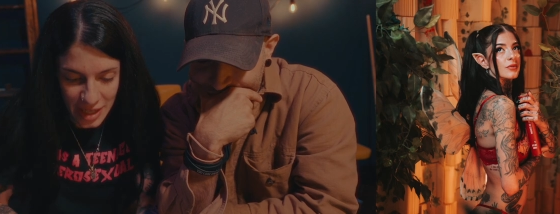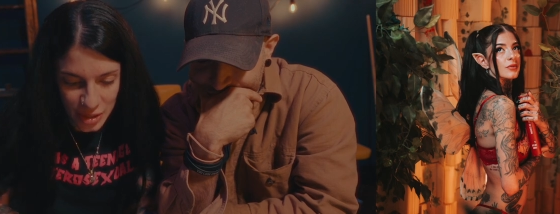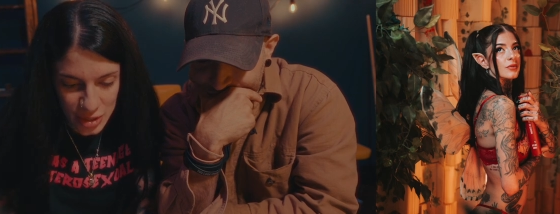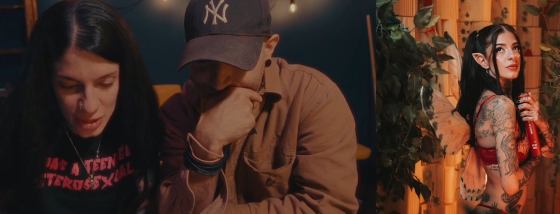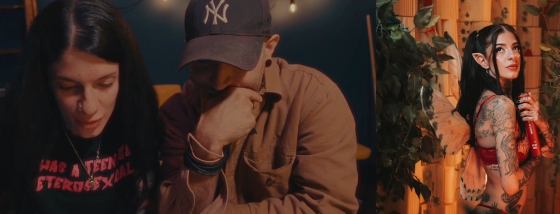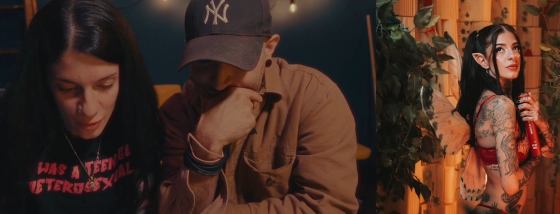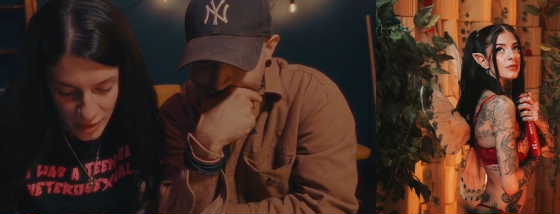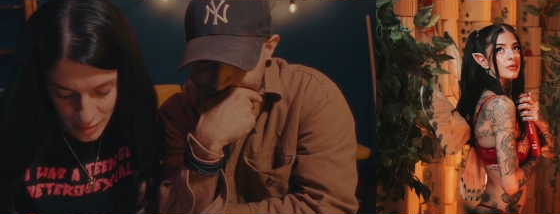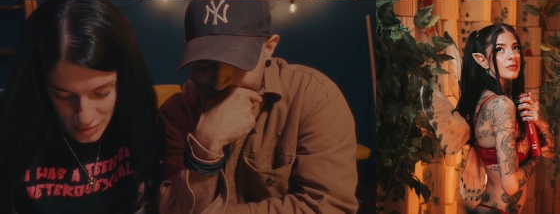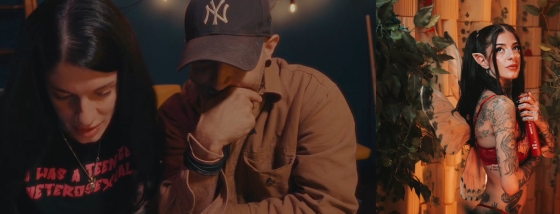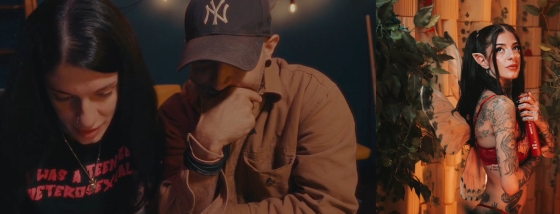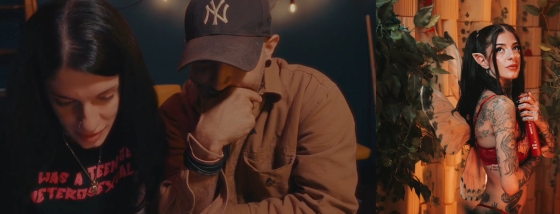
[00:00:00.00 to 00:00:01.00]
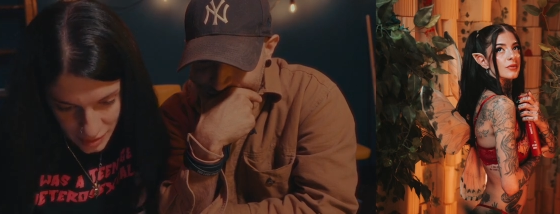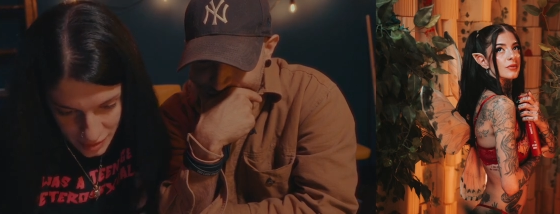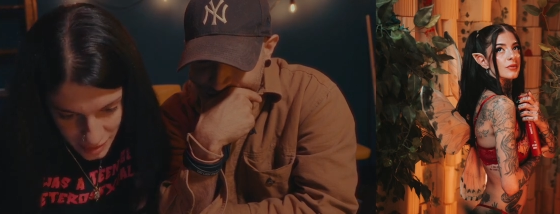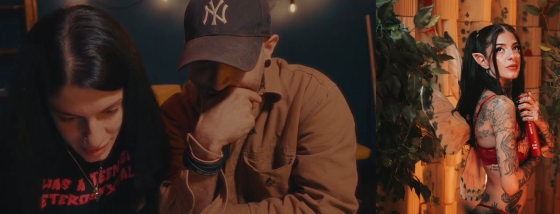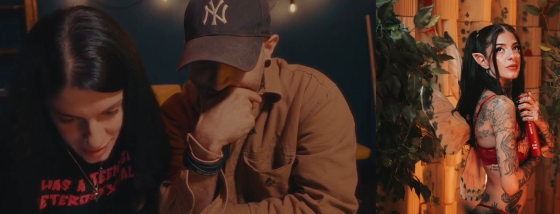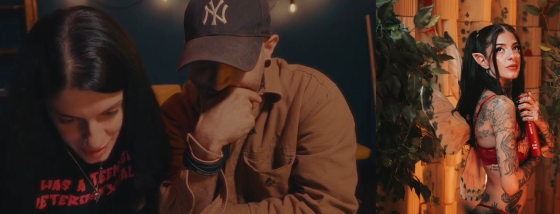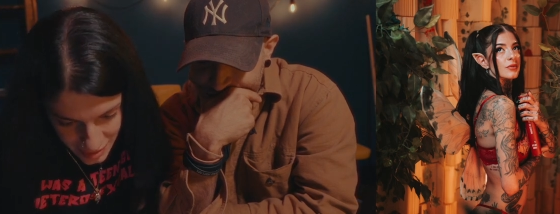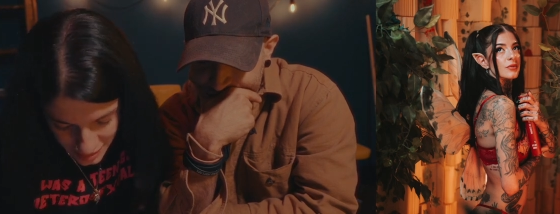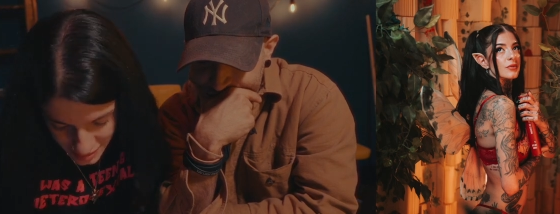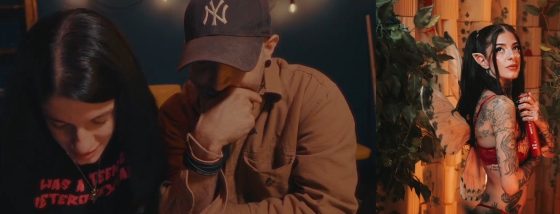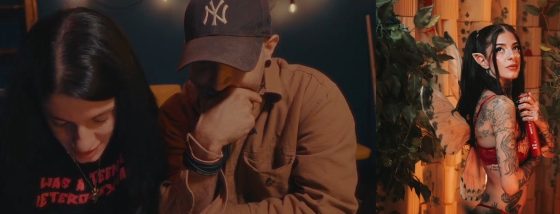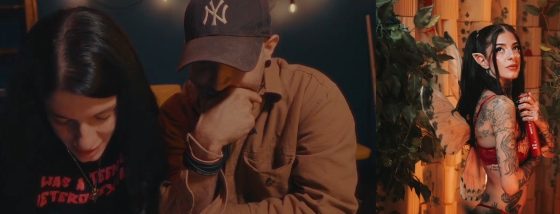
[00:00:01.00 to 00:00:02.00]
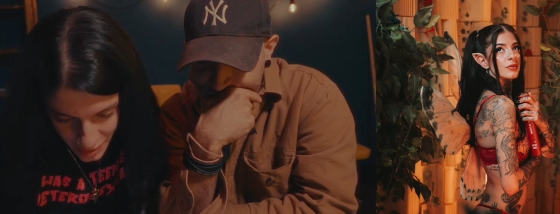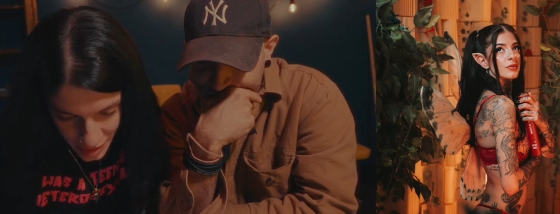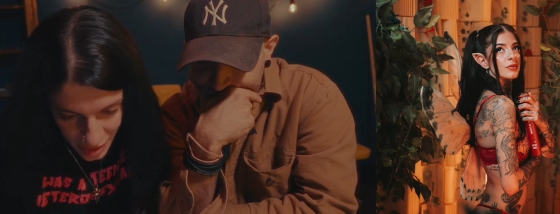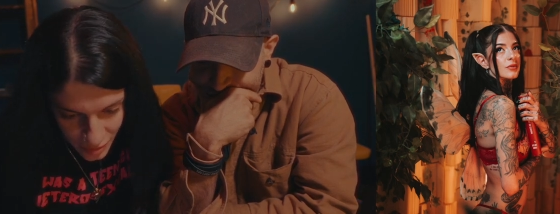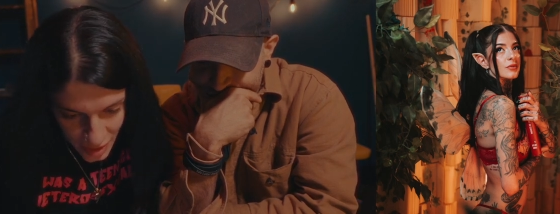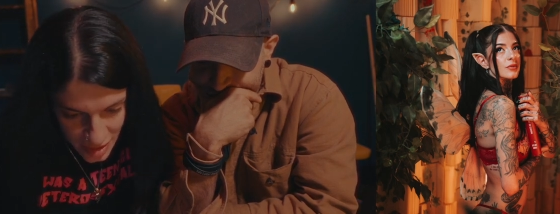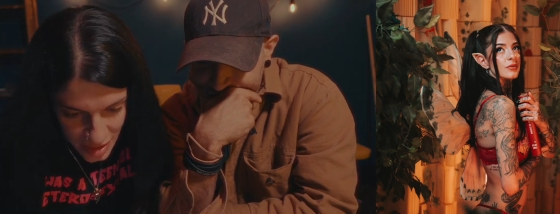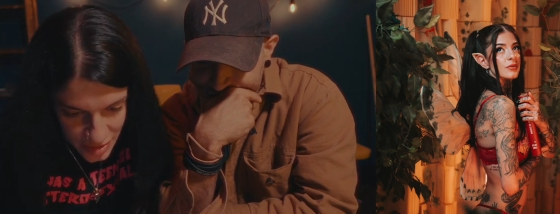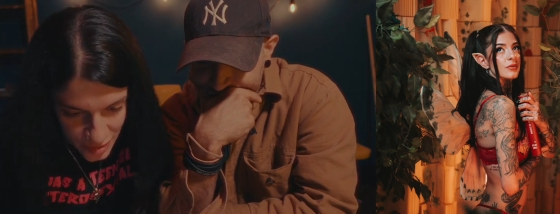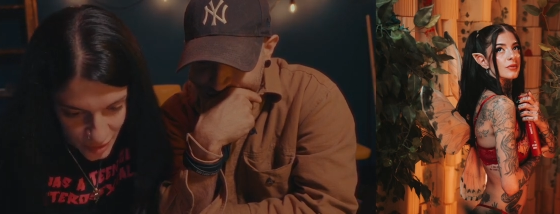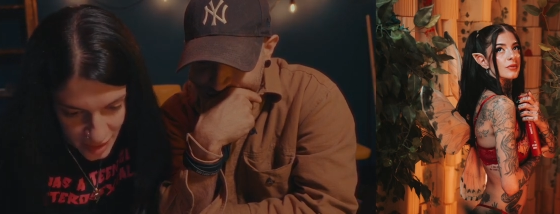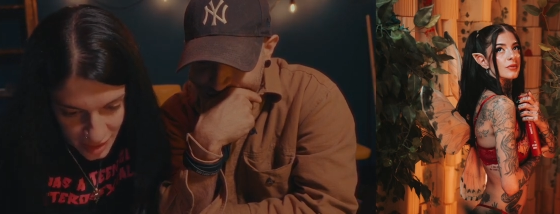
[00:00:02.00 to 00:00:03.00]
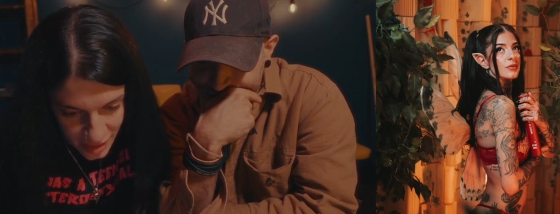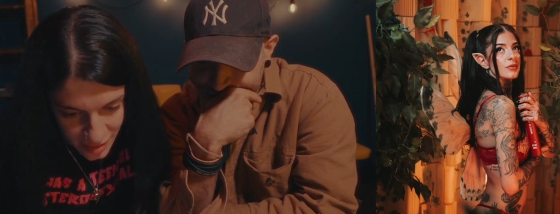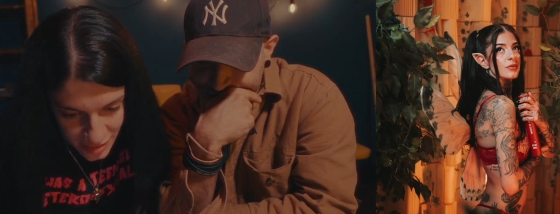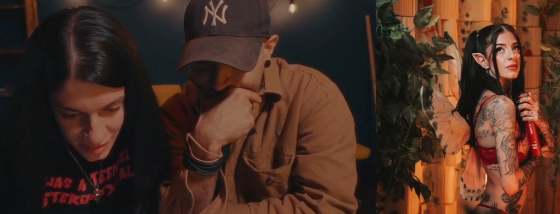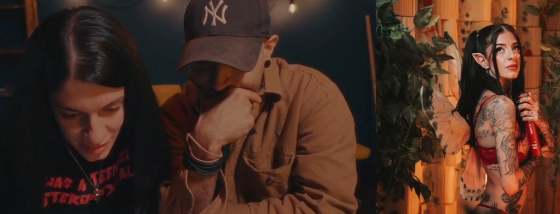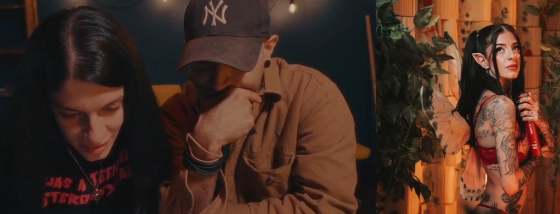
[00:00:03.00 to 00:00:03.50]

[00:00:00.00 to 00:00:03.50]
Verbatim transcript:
Speaker 1: I look so whimsical. oh my god, what are they doing?